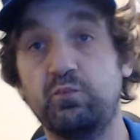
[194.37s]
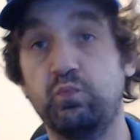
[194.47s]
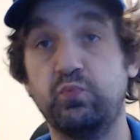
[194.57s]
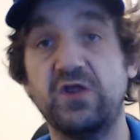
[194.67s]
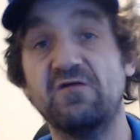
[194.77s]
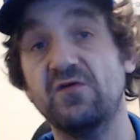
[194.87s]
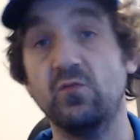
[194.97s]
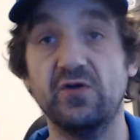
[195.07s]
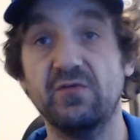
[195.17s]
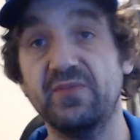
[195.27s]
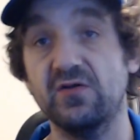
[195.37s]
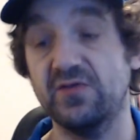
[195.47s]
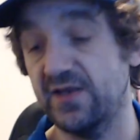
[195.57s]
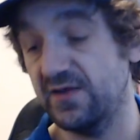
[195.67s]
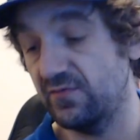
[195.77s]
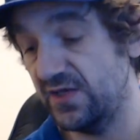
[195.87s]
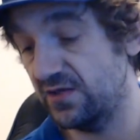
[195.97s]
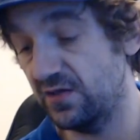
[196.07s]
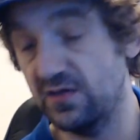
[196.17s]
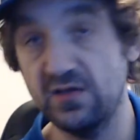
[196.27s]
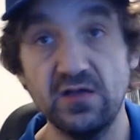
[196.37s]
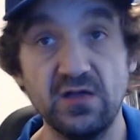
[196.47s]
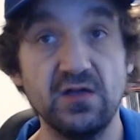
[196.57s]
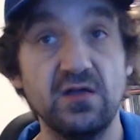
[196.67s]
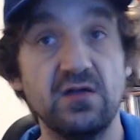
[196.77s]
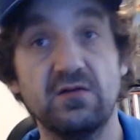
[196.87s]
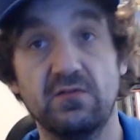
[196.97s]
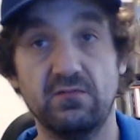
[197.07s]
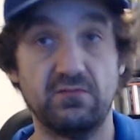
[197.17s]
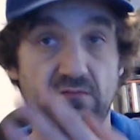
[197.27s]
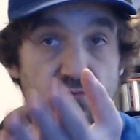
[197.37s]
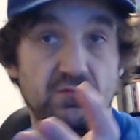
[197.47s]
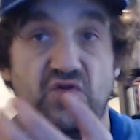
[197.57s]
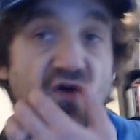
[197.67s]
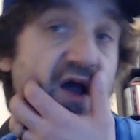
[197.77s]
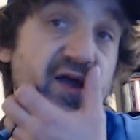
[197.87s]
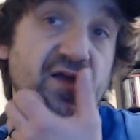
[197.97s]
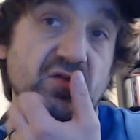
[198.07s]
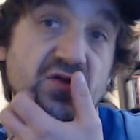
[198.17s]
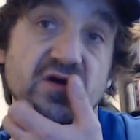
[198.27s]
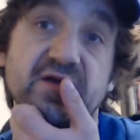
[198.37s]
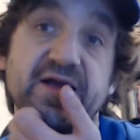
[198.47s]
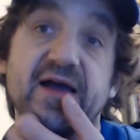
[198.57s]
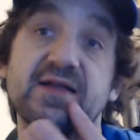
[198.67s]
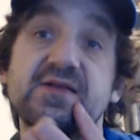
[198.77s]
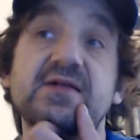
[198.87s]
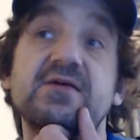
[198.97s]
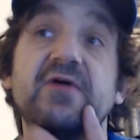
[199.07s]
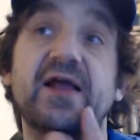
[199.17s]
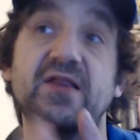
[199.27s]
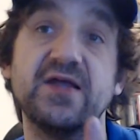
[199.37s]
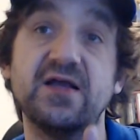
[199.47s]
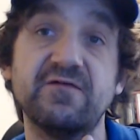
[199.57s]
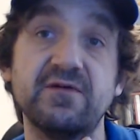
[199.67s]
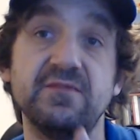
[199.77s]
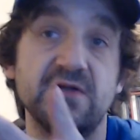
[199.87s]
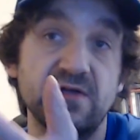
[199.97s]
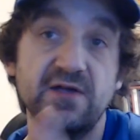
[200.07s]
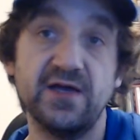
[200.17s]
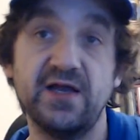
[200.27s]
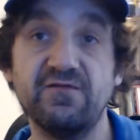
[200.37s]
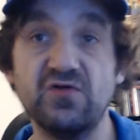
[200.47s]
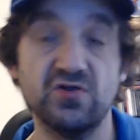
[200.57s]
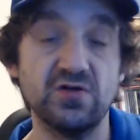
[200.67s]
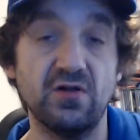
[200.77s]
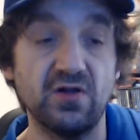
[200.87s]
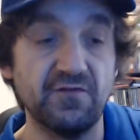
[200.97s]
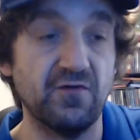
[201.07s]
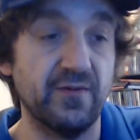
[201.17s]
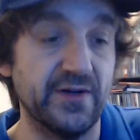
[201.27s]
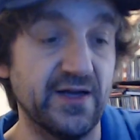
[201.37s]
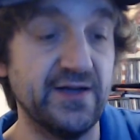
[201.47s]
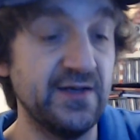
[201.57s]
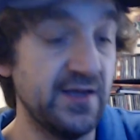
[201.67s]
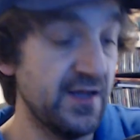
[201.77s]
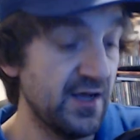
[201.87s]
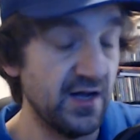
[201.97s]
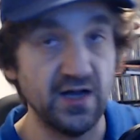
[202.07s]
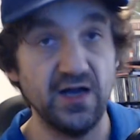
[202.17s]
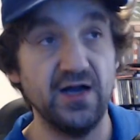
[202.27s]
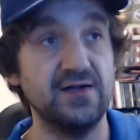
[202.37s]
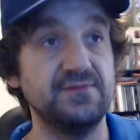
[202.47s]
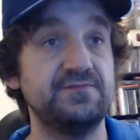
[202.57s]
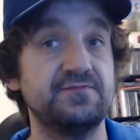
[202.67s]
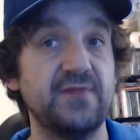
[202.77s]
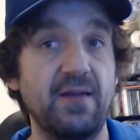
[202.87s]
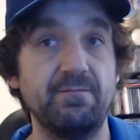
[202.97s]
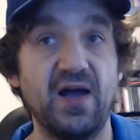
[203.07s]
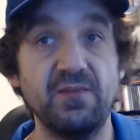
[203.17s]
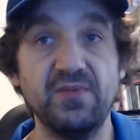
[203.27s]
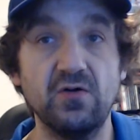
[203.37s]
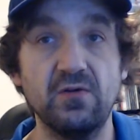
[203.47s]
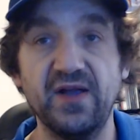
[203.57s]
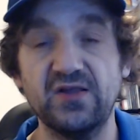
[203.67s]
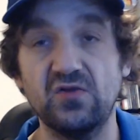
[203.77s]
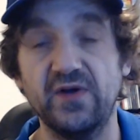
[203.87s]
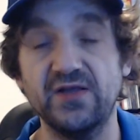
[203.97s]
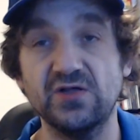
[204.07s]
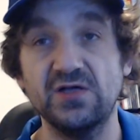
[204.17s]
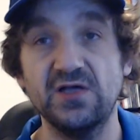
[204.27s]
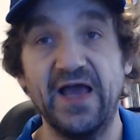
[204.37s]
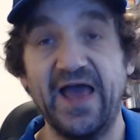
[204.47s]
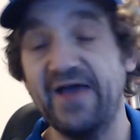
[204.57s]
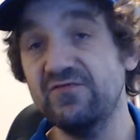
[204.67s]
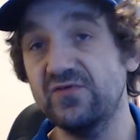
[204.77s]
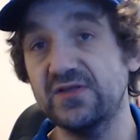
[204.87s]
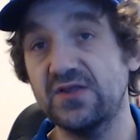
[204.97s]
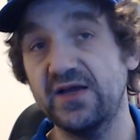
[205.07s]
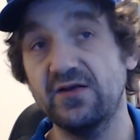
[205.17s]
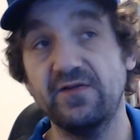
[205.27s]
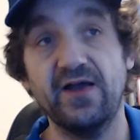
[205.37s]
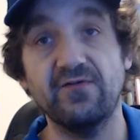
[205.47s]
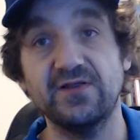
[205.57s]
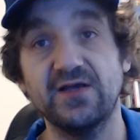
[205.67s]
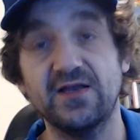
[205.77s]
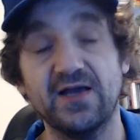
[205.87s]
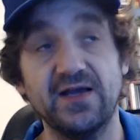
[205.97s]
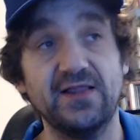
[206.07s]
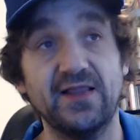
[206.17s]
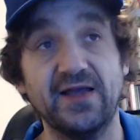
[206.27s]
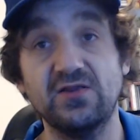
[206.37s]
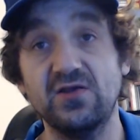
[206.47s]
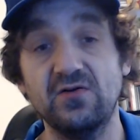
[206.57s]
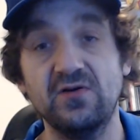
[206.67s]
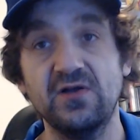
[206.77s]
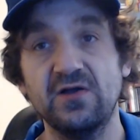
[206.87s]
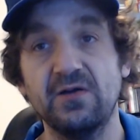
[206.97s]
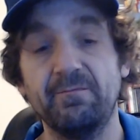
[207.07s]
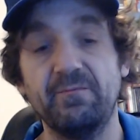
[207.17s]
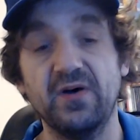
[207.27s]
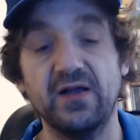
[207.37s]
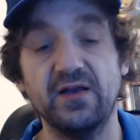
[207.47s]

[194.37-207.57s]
different weird beers that I need to try and show you guys what I think of them and if you should go look for them or not. Um, I might be going back to Twitch. Haven't really decided on that one yet. I'd like to, but